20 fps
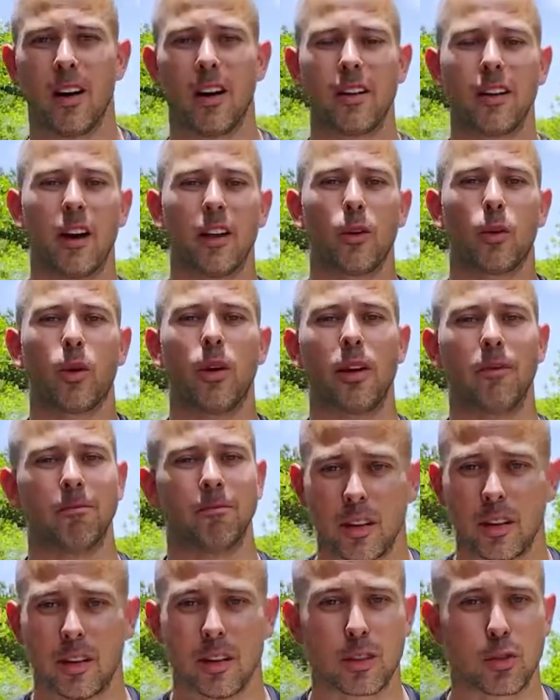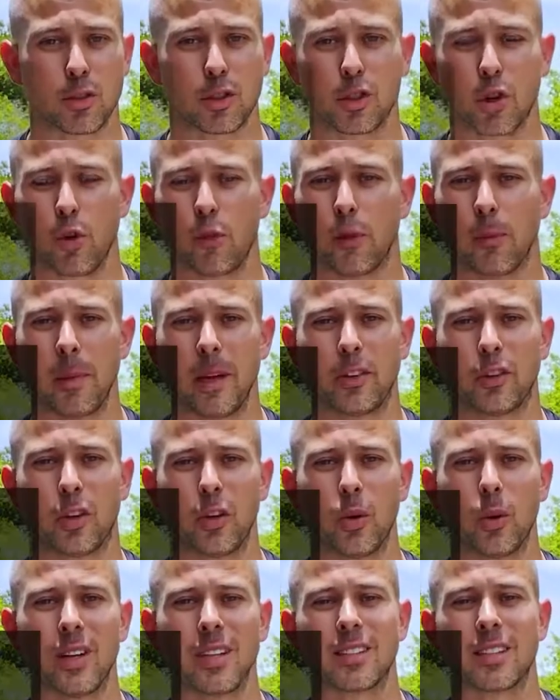Another one, this was true for me
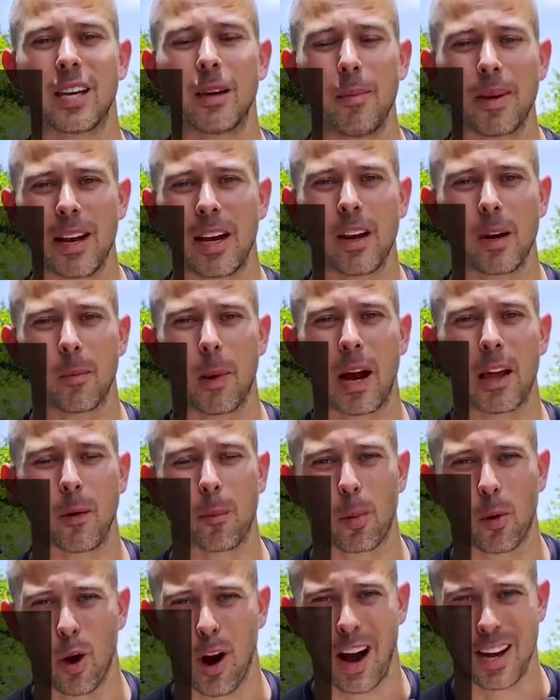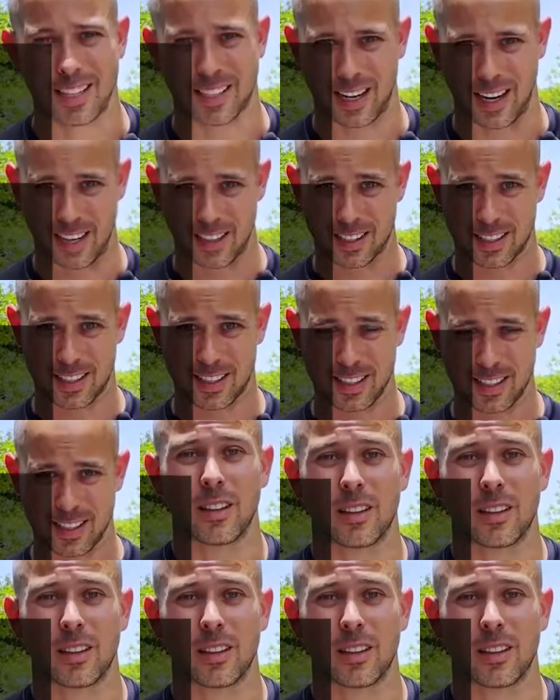too, intimidated by the process.